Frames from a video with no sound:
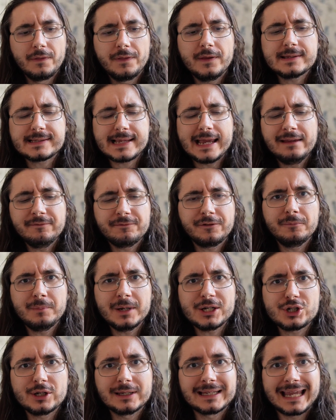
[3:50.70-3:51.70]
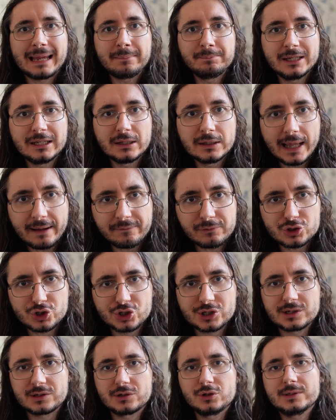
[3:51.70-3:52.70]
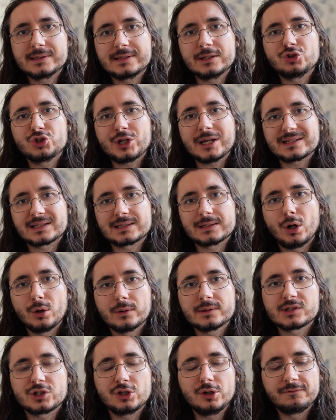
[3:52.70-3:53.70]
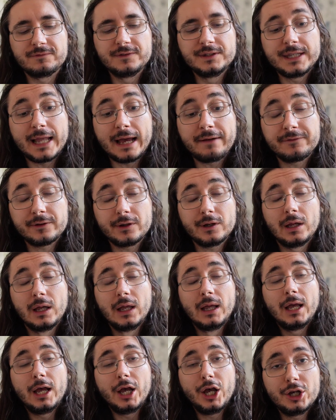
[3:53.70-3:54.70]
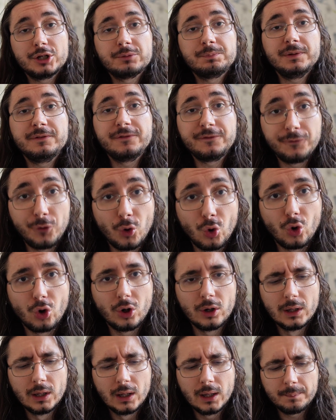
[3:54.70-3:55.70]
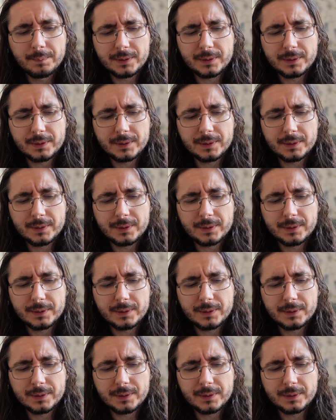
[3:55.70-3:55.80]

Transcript: This information can be leveraged to suggest songs you've never heard before,